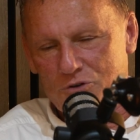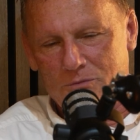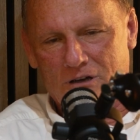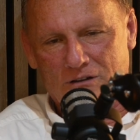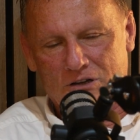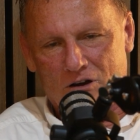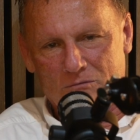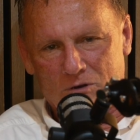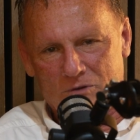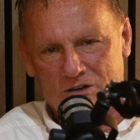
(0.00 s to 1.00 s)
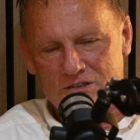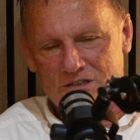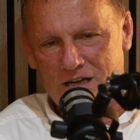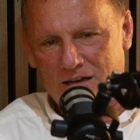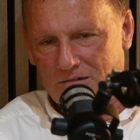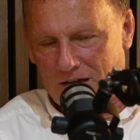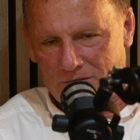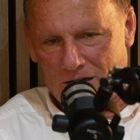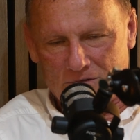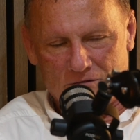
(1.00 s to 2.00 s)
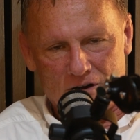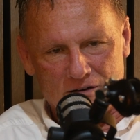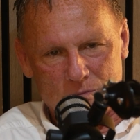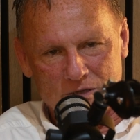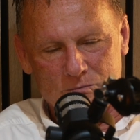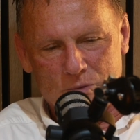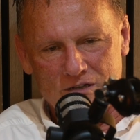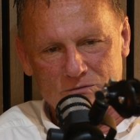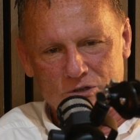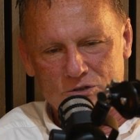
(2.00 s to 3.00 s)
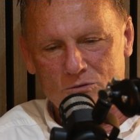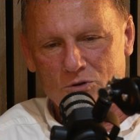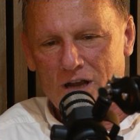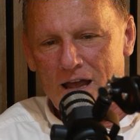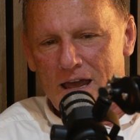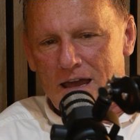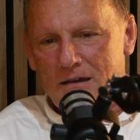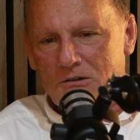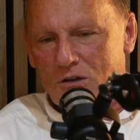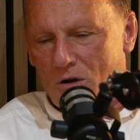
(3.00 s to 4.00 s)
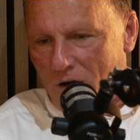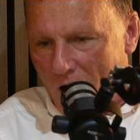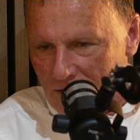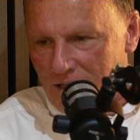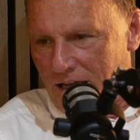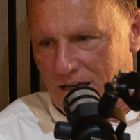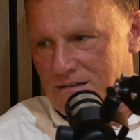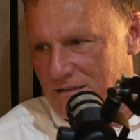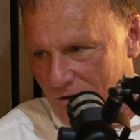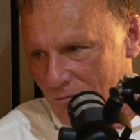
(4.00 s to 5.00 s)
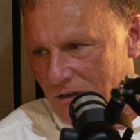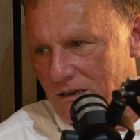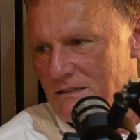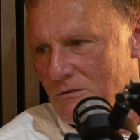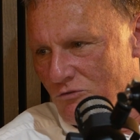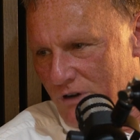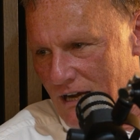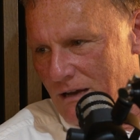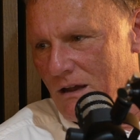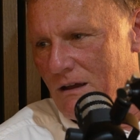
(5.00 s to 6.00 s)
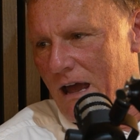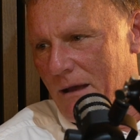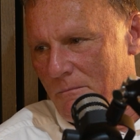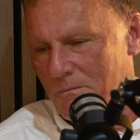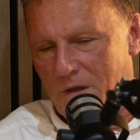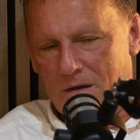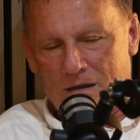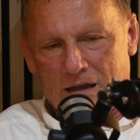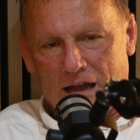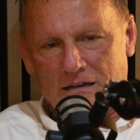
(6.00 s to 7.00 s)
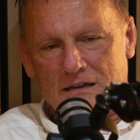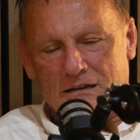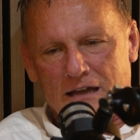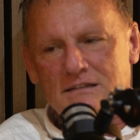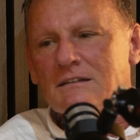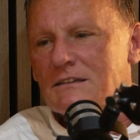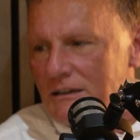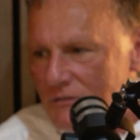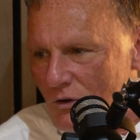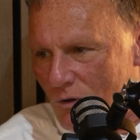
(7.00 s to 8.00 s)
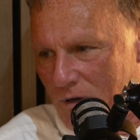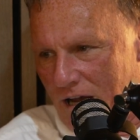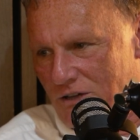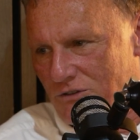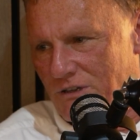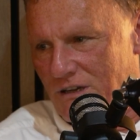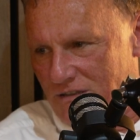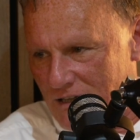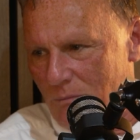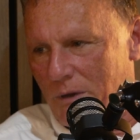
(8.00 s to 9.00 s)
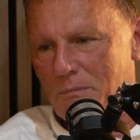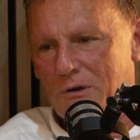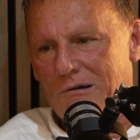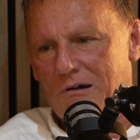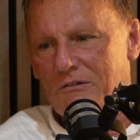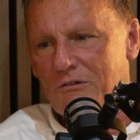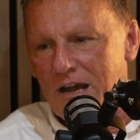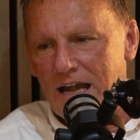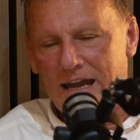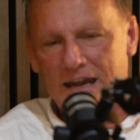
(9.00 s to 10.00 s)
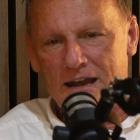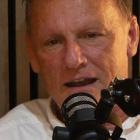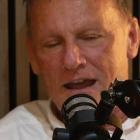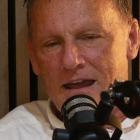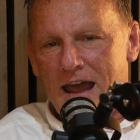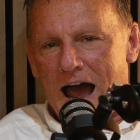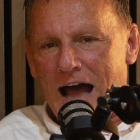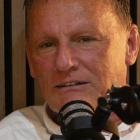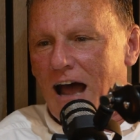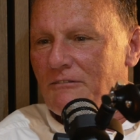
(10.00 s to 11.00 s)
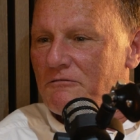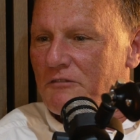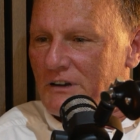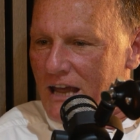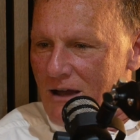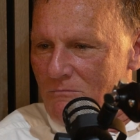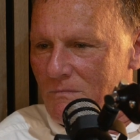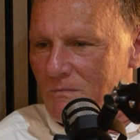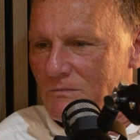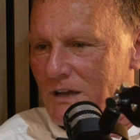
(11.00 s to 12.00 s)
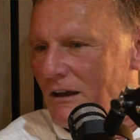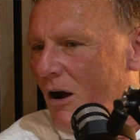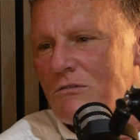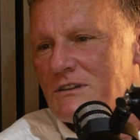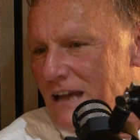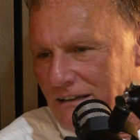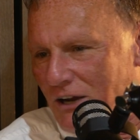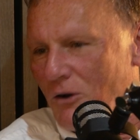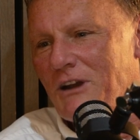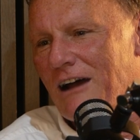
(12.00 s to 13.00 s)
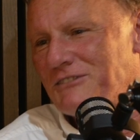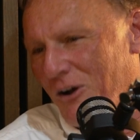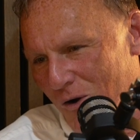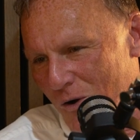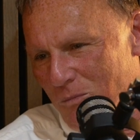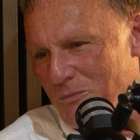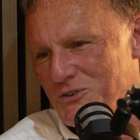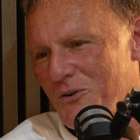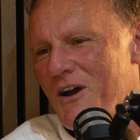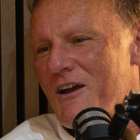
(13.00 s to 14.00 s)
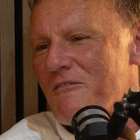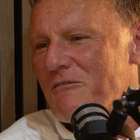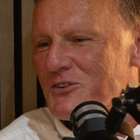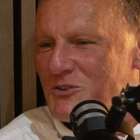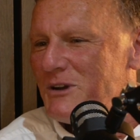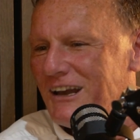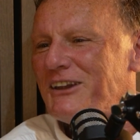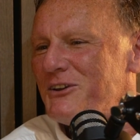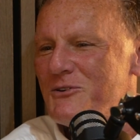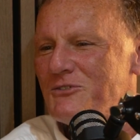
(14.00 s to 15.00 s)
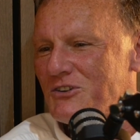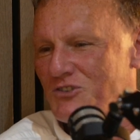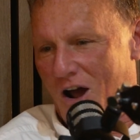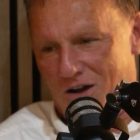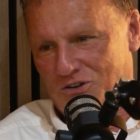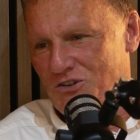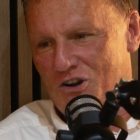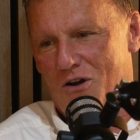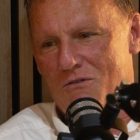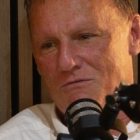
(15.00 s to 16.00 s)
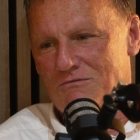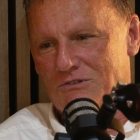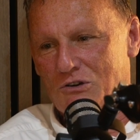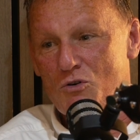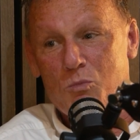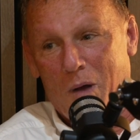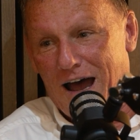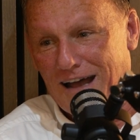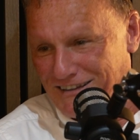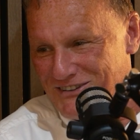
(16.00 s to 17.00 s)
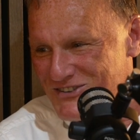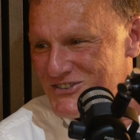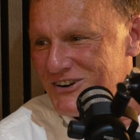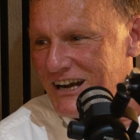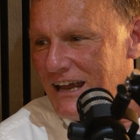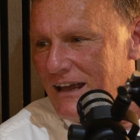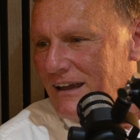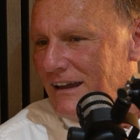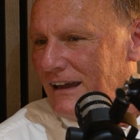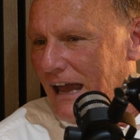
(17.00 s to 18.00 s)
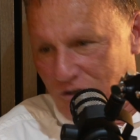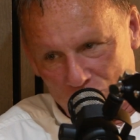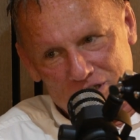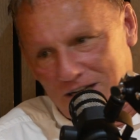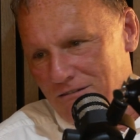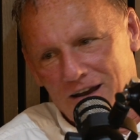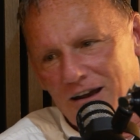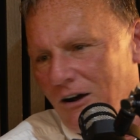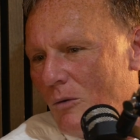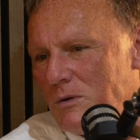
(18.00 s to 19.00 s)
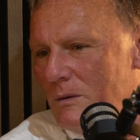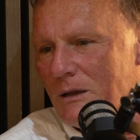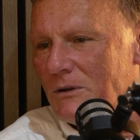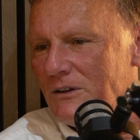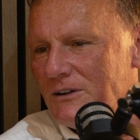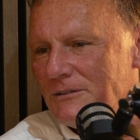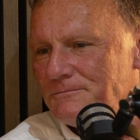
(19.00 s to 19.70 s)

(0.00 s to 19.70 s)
sure we'll get to talk about Merchants Quay and the various bits and pieces we do, but you know, on the quays in Dublin is a really it's a difficult place. So you see people who are really in, and for them they don't have the hope. So for somebody like you to show your path and your journey, it does give a lot of hope to people, you know.